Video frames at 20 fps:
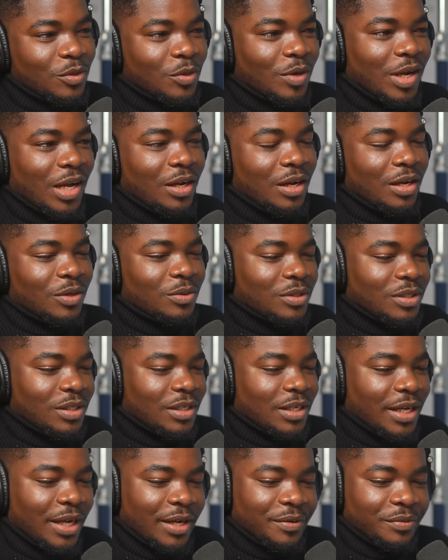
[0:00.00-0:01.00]
So I would say
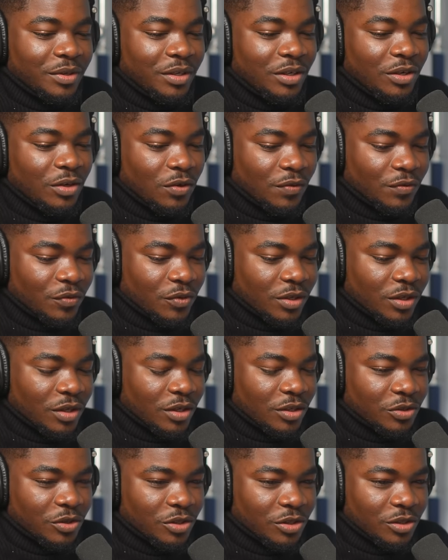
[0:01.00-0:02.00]
that I really love your
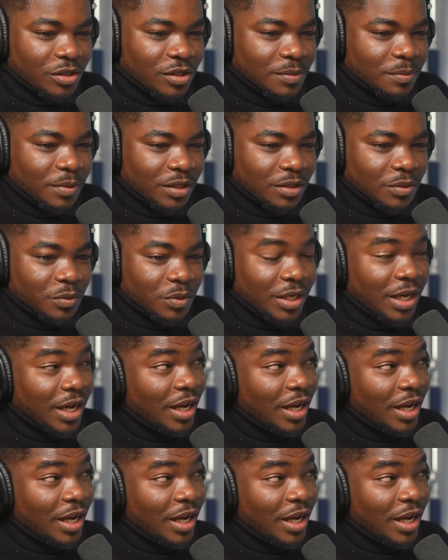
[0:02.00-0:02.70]
illustrations, by the way.